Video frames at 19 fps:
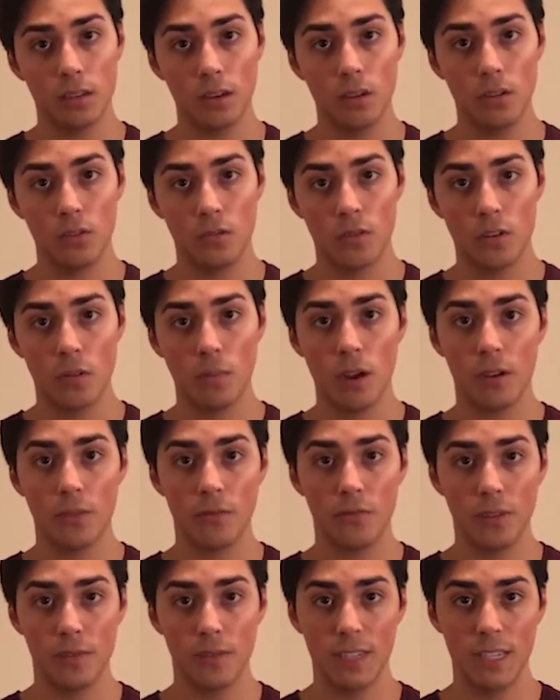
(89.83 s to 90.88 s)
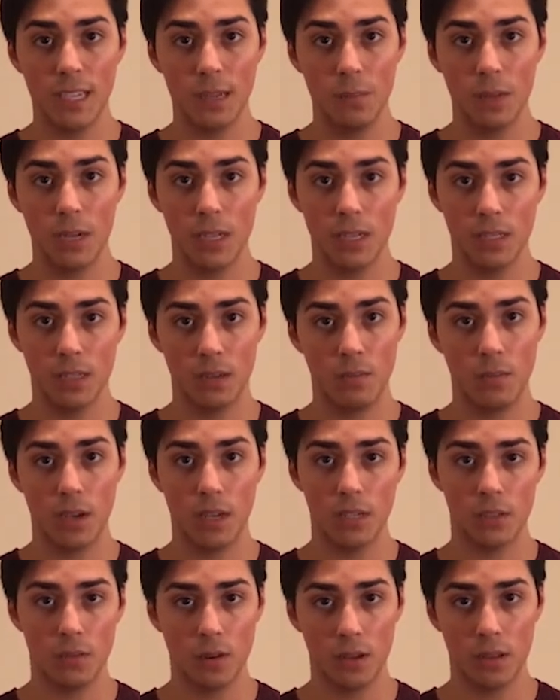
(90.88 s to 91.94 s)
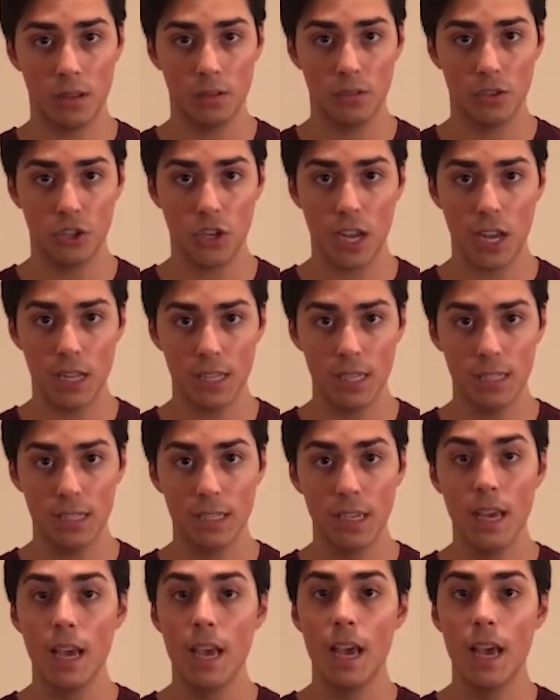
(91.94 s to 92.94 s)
own for about 15 minutes to macerate those shallots,